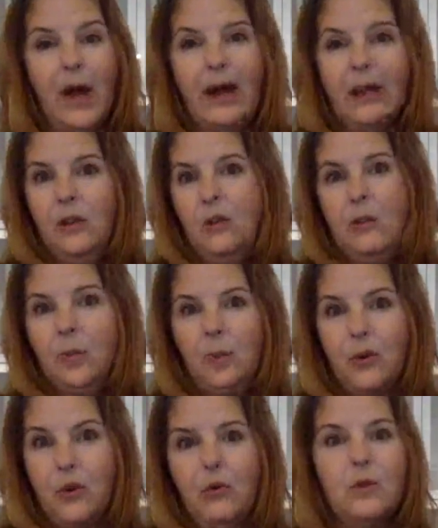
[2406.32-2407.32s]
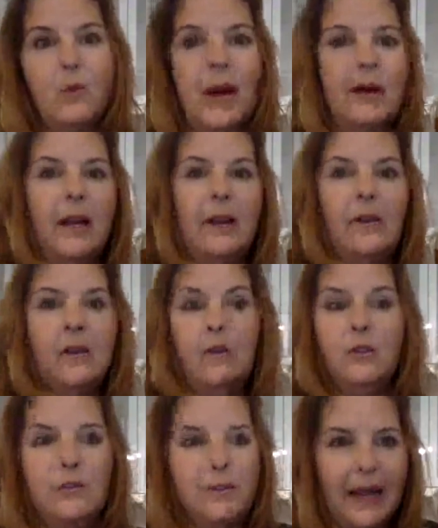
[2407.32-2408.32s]
Why not use prunes? Why not
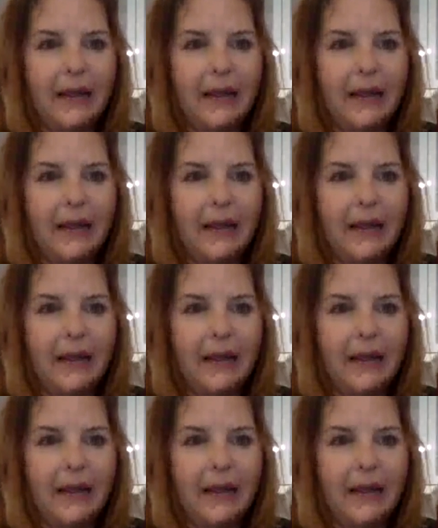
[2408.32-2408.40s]
use,